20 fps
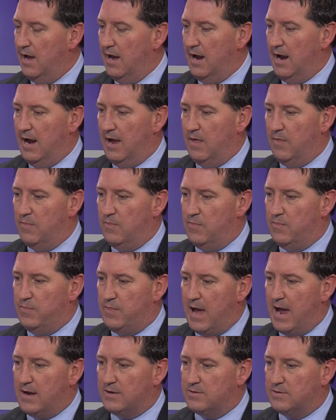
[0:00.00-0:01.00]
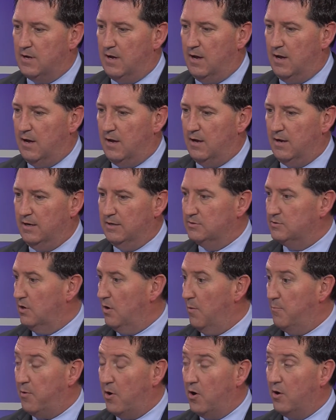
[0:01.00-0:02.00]
And that is
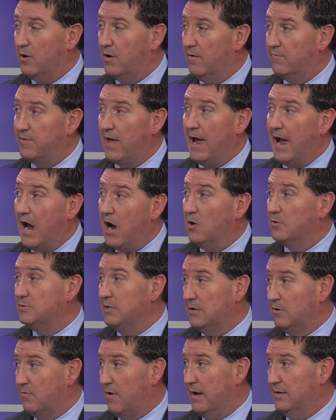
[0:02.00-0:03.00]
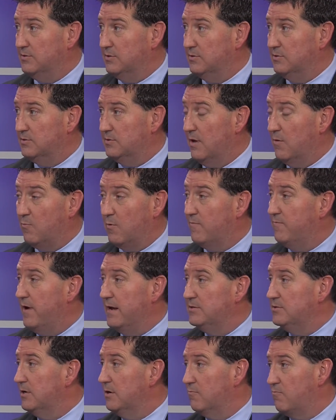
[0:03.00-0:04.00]
a part of the housing crisis that we're
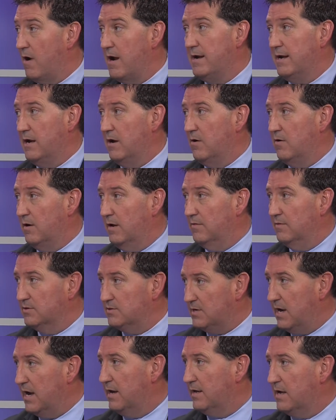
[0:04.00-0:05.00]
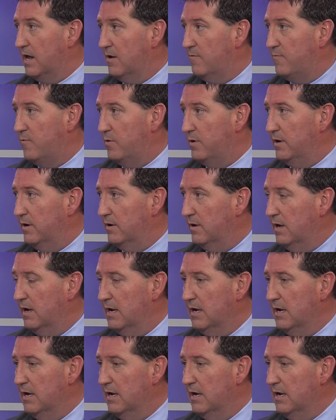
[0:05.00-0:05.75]
facing right here in the state of California.